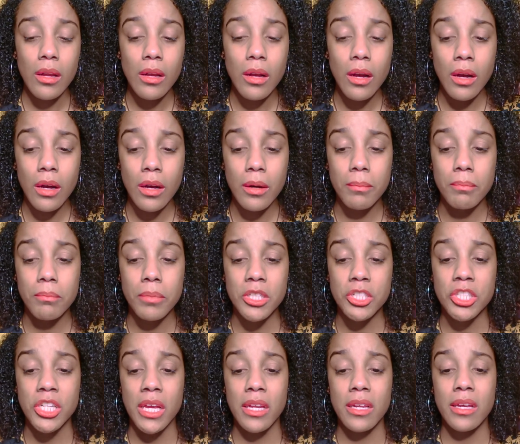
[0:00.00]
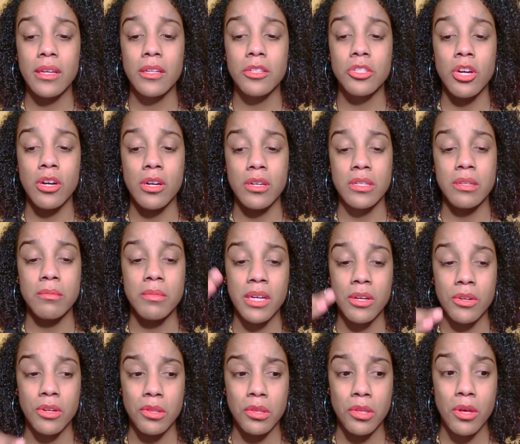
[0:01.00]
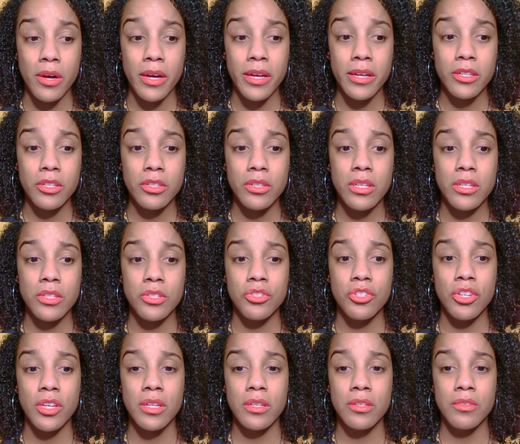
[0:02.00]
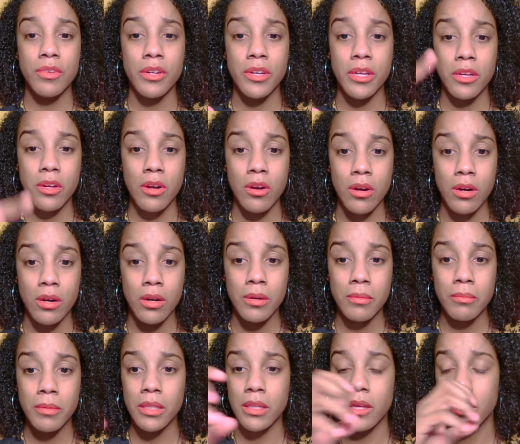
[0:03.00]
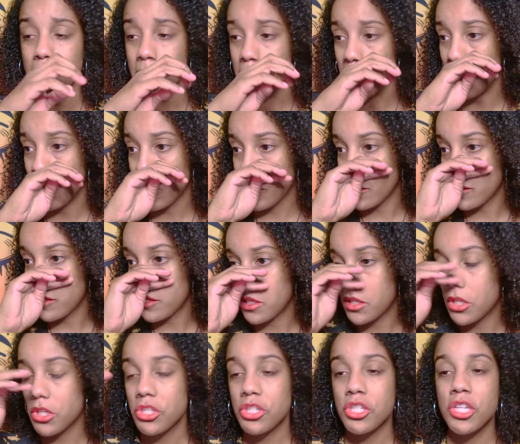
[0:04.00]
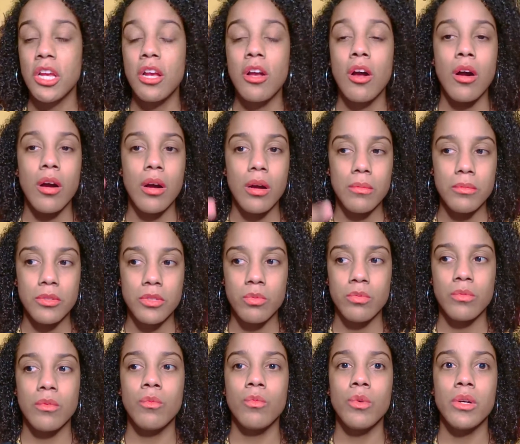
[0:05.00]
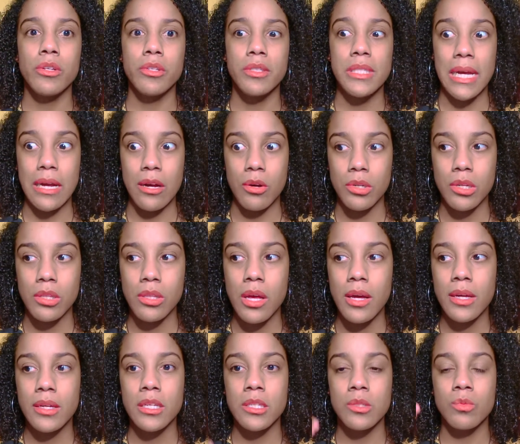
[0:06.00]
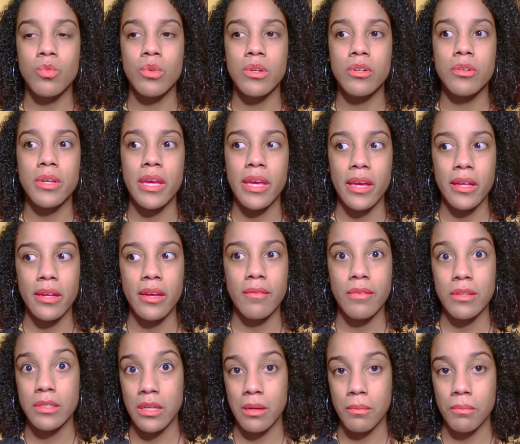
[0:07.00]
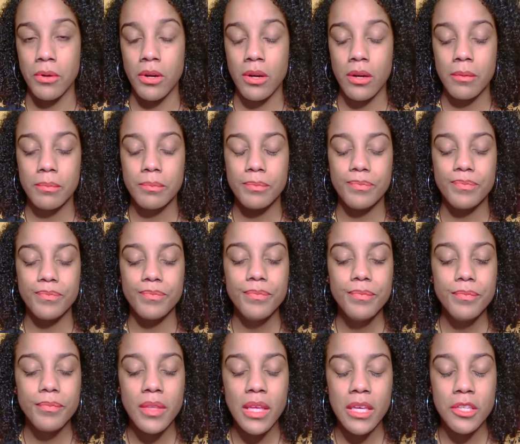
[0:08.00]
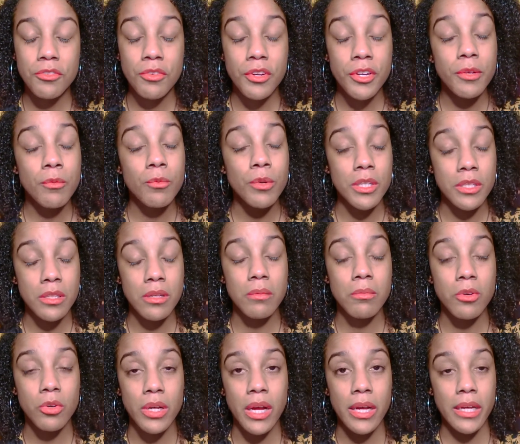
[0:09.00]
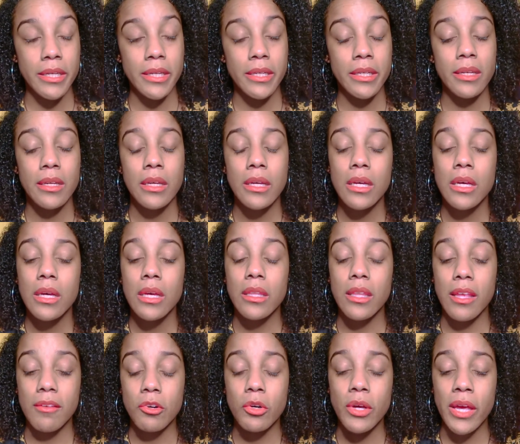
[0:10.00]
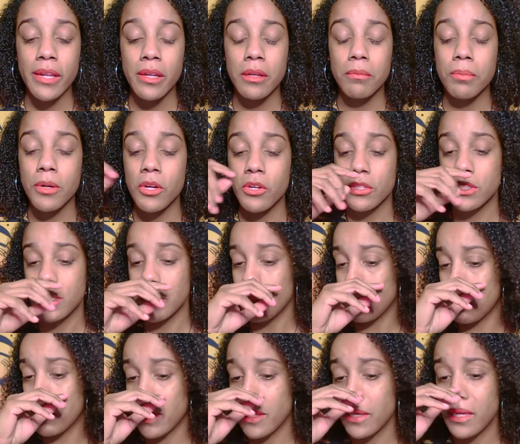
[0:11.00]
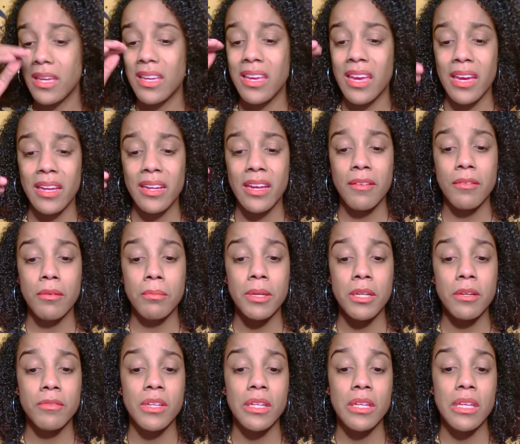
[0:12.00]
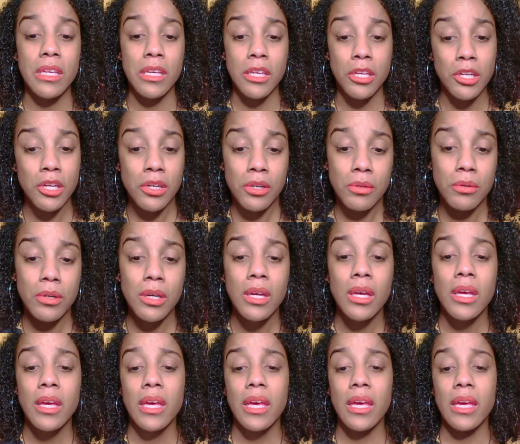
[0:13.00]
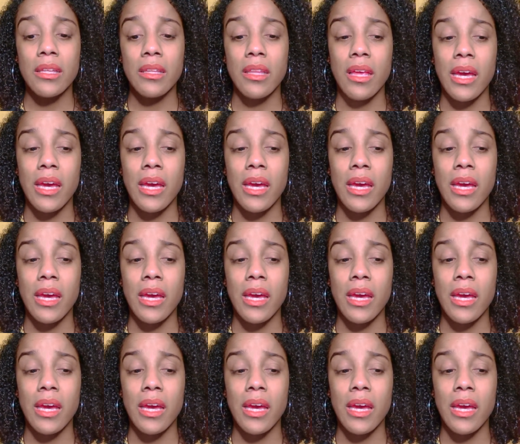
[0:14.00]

Um, but Jada talked him down a lot because Jada is very calm and like she calms Will down a lot because Will can not have a temper. He's a very reasonable guy, level-headed person, but he can have a bit of an ego and